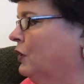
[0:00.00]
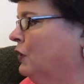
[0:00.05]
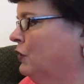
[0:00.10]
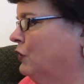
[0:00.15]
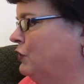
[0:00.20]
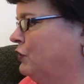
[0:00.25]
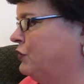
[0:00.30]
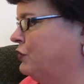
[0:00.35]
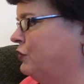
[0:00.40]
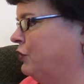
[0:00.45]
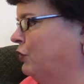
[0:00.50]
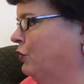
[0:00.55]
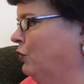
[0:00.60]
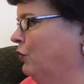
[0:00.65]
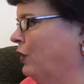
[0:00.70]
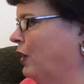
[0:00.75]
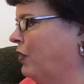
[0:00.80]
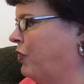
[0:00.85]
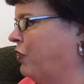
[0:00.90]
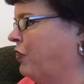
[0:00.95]

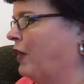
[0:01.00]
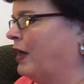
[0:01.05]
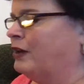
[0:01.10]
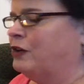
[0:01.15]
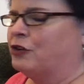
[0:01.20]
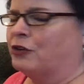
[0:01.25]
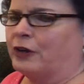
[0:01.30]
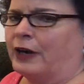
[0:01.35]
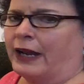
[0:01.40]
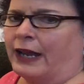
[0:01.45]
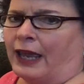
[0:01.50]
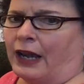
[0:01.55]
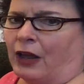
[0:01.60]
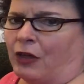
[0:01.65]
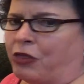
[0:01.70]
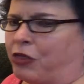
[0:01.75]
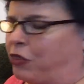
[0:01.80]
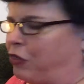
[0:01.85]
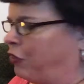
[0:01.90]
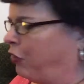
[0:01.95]
Soon a thundering and a
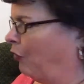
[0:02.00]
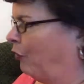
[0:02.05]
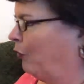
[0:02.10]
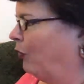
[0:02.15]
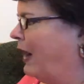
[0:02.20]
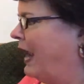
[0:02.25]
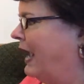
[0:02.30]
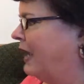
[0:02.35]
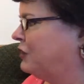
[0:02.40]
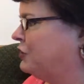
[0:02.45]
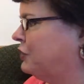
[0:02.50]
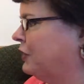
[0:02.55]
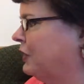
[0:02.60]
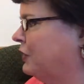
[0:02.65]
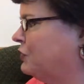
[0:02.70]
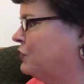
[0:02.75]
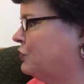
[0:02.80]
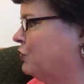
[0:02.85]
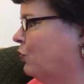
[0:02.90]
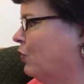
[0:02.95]

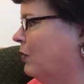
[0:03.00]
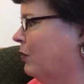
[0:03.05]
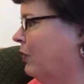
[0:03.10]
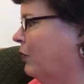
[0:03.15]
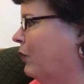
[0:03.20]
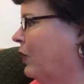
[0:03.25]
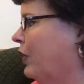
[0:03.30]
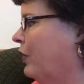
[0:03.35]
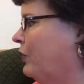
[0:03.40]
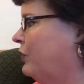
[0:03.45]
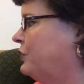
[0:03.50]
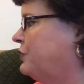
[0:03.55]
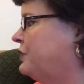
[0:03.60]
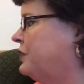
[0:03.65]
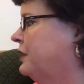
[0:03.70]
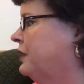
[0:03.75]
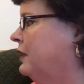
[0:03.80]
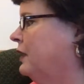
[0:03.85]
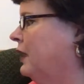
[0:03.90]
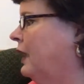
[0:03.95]
thrashing storm
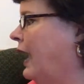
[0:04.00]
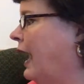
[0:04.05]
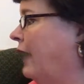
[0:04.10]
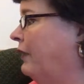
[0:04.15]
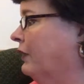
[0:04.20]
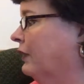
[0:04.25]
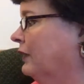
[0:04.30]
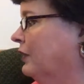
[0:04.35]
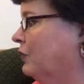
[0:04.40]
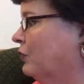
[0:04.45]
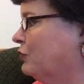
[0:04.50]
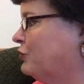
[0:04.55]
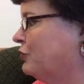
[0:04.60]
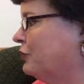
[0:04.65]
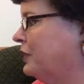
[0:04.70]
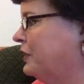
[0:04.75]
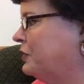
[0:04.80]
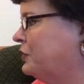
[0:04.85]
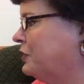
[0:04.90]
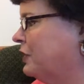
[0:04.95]
arose, and the little
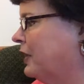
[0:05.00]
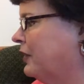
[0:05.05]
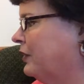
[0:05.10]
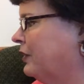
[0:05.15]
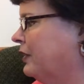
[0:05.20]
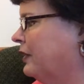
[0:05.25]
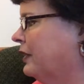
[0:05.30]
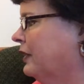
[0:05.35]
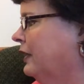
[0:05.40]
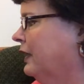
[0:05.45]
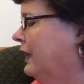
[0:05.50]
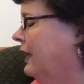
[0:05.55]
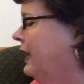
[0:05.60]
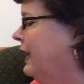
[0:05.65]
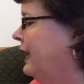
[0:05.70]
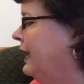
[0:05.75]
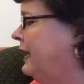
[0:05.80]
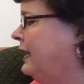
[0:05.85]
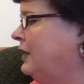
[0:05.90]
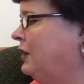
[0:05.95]
tree shuddered.
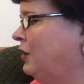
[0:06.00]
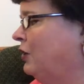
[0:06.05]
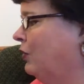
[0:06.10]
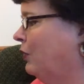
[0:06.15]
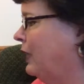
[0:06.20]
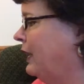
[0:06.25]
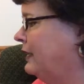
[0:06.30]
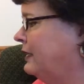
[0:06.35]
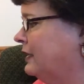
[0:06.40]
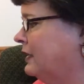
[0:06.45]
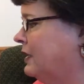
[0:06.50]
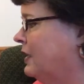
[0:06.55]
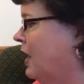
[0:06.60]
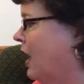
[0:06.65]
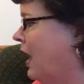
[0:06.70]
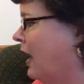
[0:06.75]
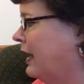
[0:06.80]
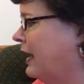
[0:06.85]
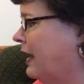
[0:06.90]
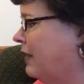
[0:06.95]
He knew he did
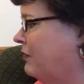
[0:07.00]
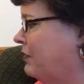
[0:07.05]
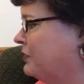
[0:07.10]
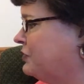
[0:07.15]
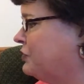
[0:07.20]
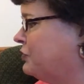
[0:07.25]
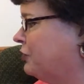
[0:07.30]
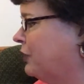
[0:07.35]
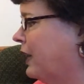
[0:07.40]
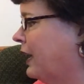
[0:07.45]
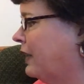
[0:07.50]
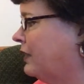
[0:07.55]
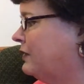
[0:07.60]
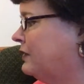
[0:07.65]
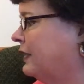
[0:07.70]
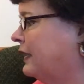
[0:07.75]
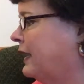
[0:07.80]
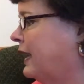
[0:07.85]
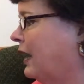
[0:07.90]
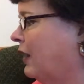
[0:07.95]
not have the
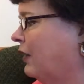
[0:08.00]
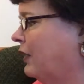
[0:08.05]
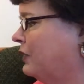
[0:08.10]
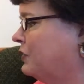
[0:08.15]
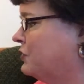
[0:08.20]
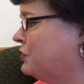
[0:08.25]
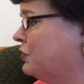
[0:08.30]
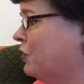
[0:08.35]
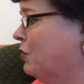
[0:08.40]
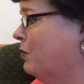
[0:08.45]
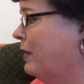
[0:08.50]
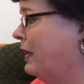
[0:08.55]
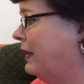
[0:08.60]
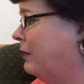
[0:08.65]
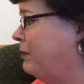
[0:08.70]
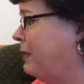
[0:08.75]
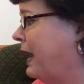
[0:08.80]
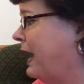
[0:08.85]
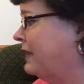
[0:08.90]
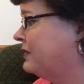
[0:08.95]
strength to carry so
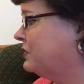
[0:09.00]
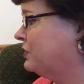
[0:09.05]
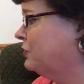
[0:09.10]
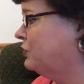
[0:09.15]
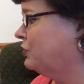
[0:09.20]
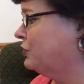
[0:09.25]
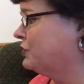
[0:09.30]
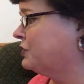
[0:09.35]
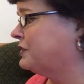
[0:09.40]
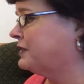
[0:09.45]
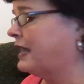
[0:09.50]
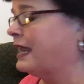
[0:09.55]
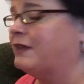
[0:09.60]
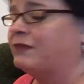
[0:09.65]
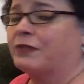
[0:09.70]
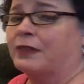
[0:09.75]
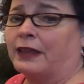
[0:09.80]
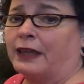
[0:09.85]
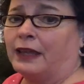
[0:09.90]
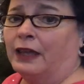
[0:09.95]
many passengers
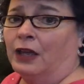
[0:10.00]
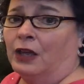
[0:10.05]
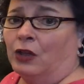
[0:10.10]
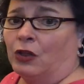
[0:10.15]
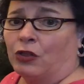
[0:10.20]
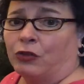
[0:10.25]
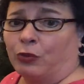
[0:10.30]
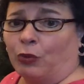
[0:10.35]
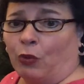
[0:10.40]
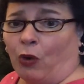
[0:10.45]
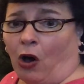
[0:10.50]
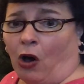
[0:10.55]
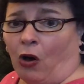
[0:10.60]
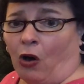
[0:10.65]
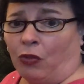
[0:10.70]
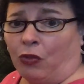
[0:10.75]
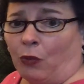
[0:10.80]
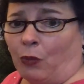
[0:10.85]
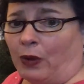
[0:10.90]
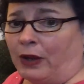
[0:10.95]
safely through
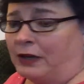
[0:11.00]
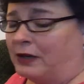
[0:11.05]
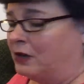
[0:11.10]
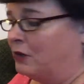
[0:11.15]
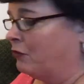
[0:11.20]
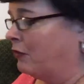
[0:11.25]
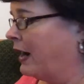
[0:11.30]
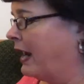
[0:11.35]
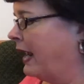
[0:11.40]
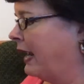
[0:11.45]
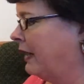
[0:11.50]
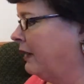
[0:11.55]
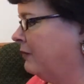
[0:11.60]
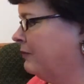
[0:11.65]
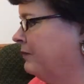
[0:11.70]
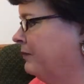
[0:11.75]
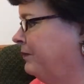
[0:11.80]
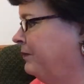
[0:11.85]
all the wind and rain.